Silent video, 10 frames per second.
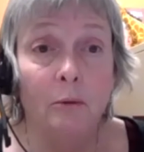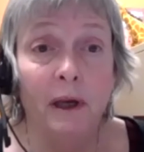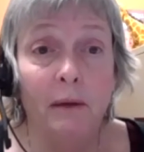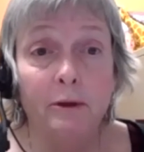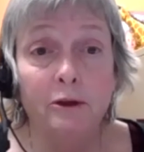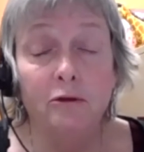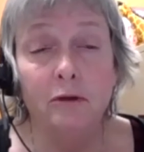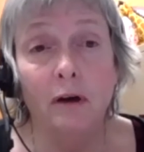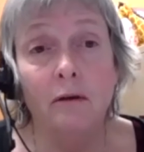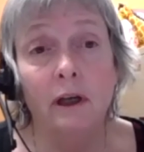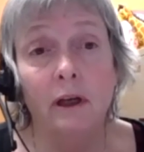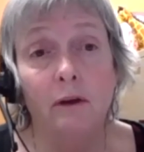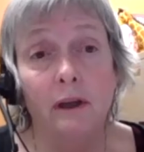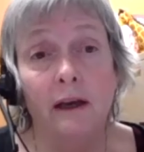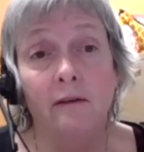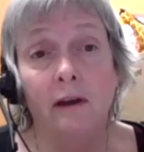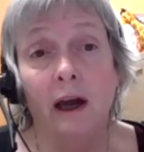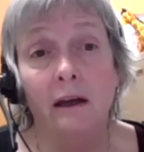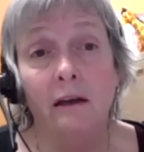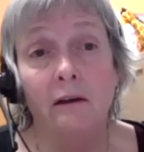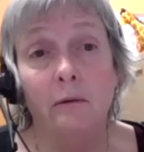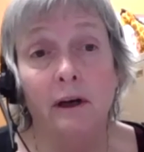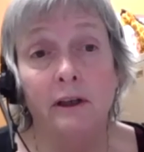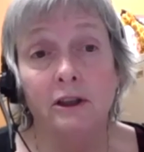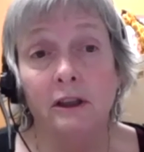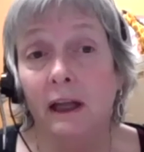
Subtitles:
people struggling with anxiety and depression,